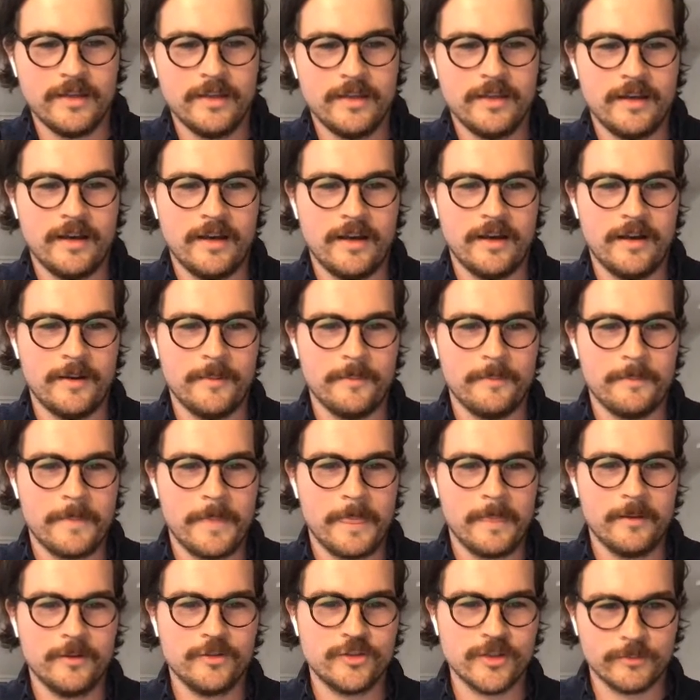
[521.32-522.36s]
Um,
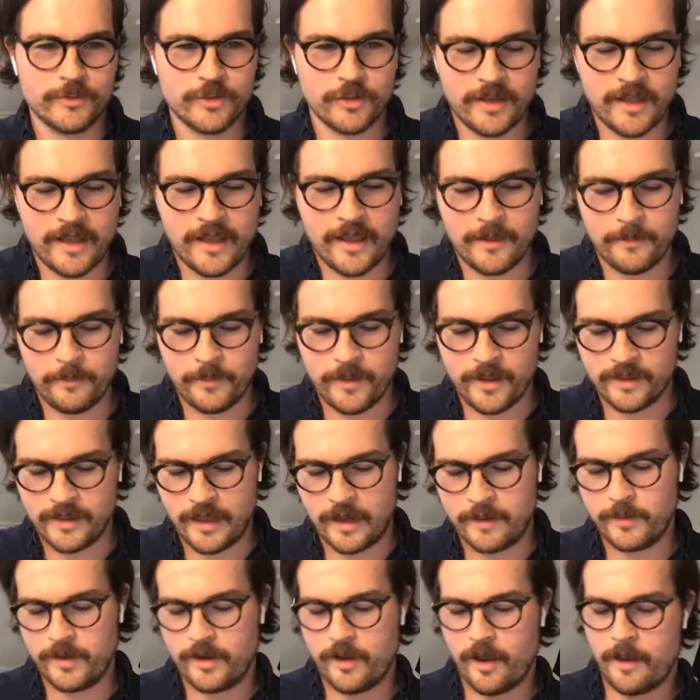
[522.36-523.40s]
jump to today, being that
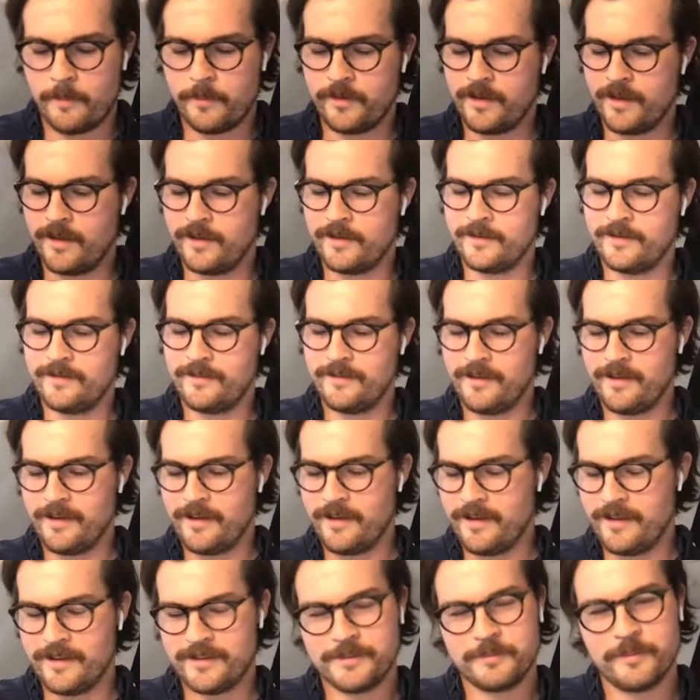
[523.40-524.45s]
I'm at Hopin, and uh,
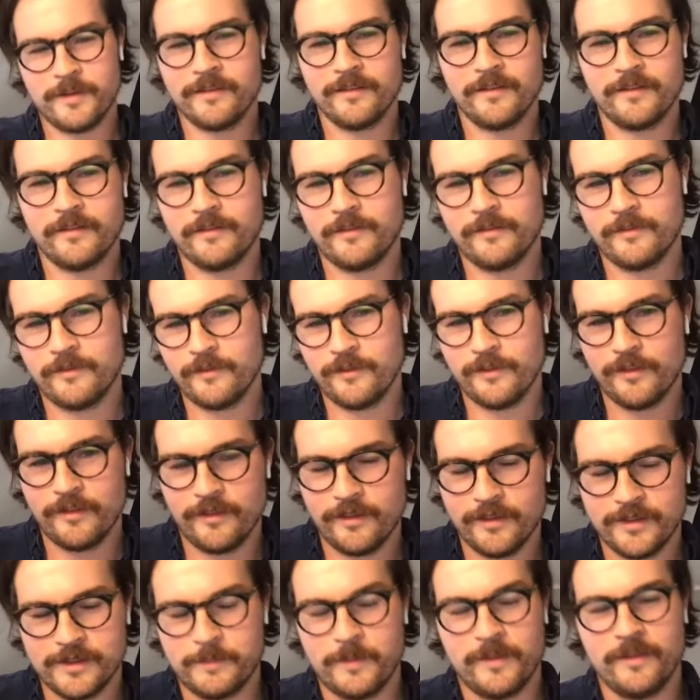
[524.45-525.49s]
it's been
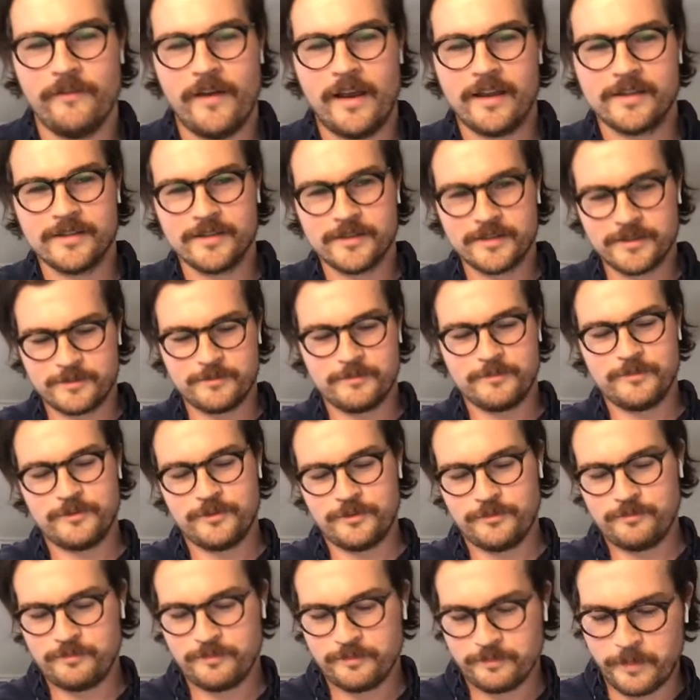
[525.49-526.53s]
it's been the fastest
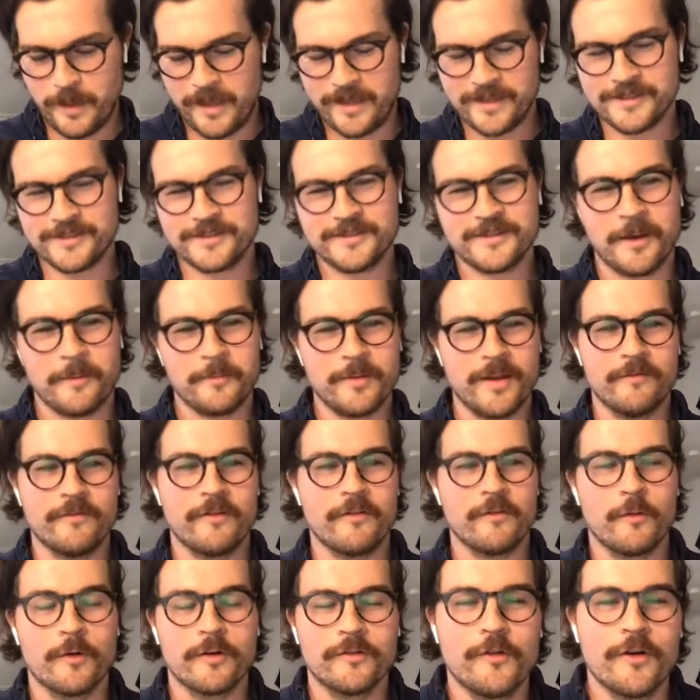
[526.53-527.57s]
paced company I've
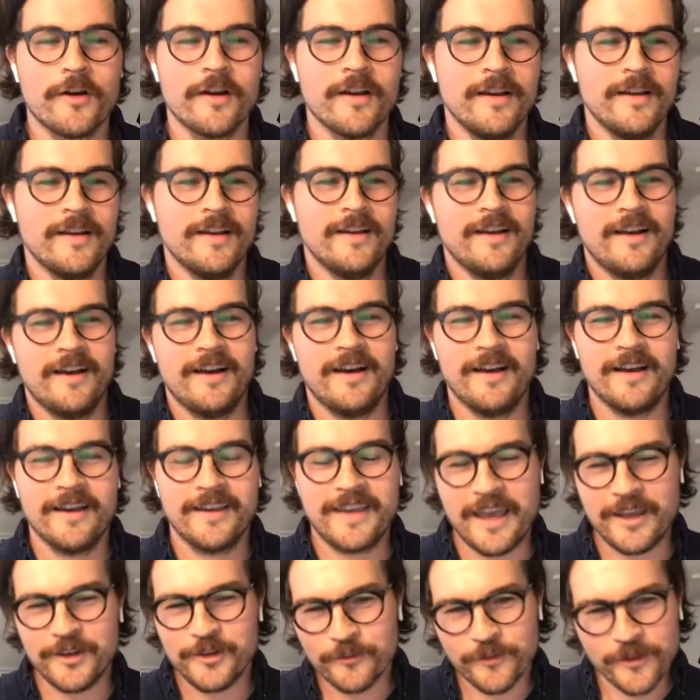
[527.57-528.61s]
ever worked for. Uh, I
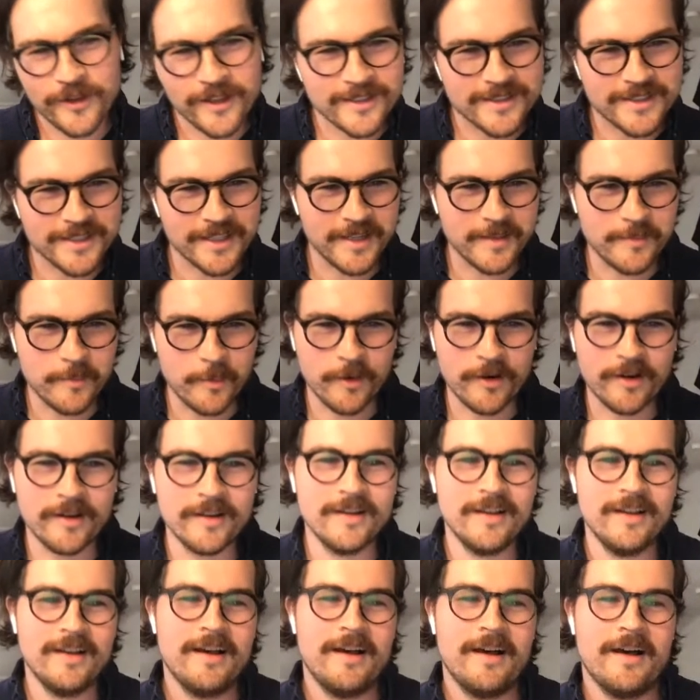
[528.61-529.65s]
can't do freelancing anymore,
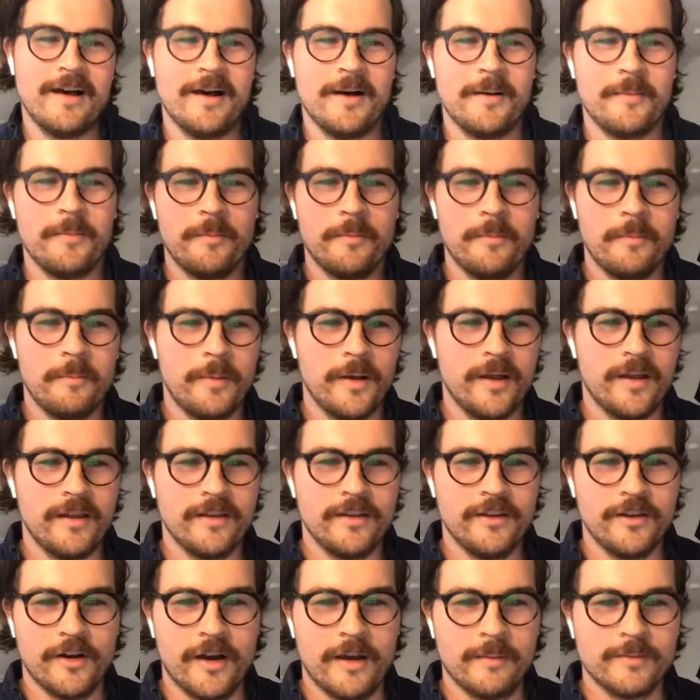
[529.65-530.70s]
um, but
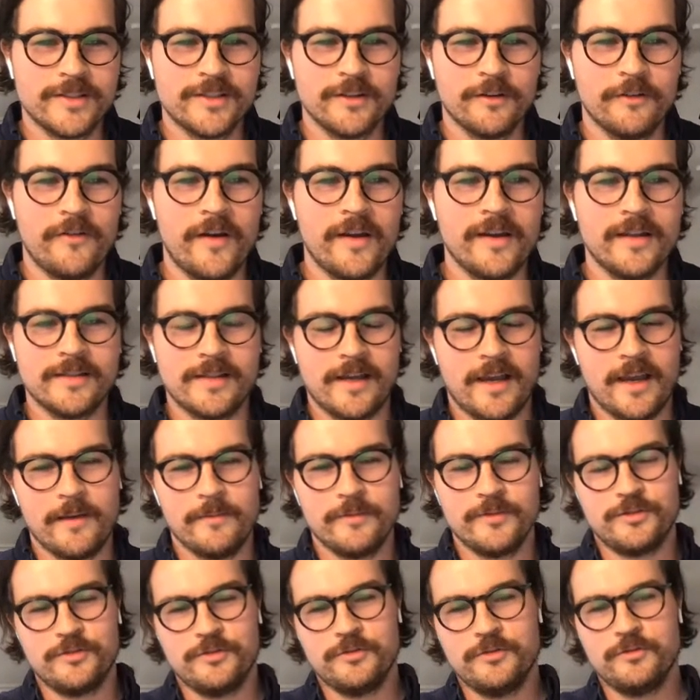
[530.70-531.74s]
you know I'm still finding
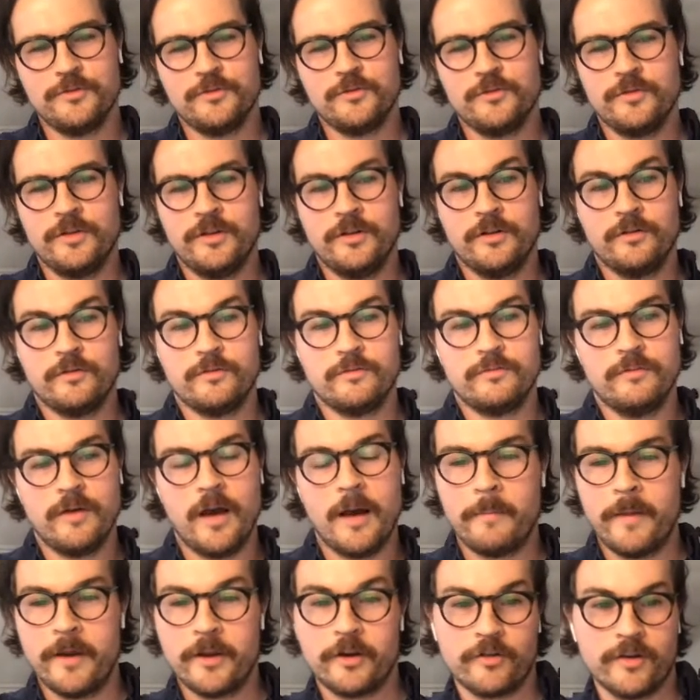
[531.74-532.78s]
time to you know
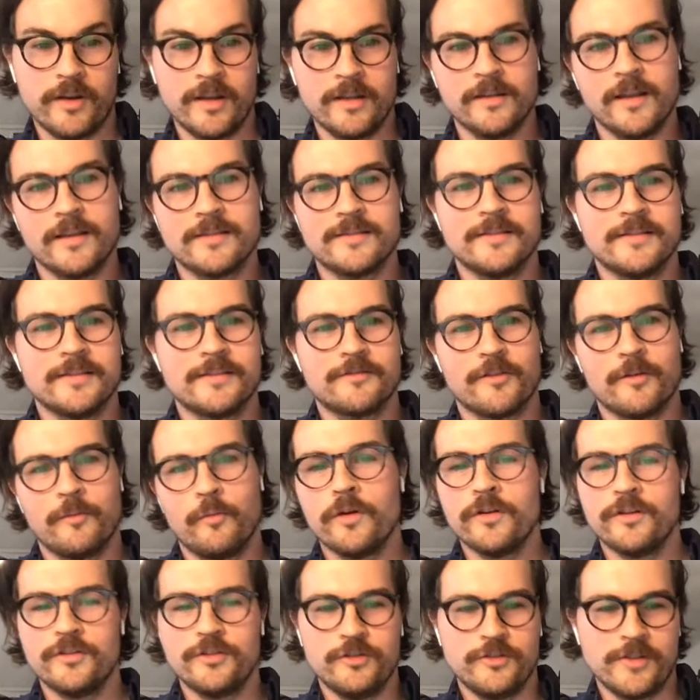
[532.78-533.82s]
up my Korean lessons from
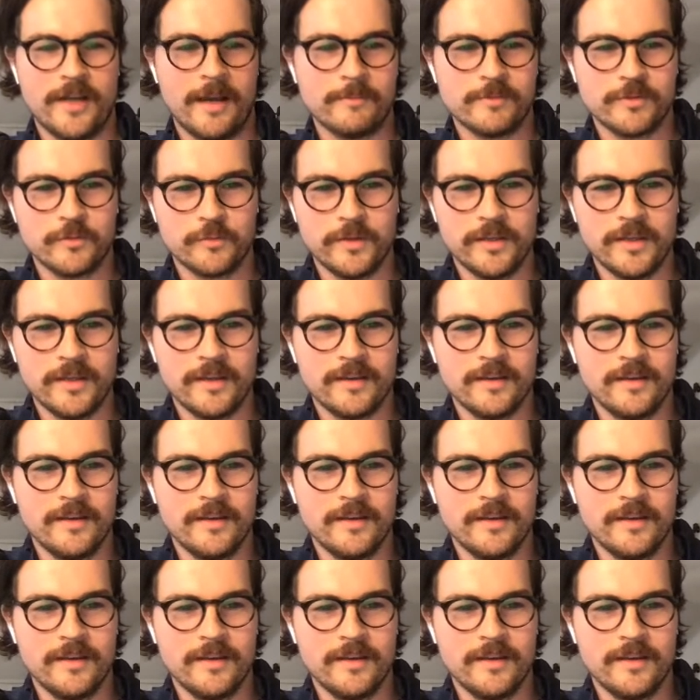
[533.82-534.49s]
one to two times a week.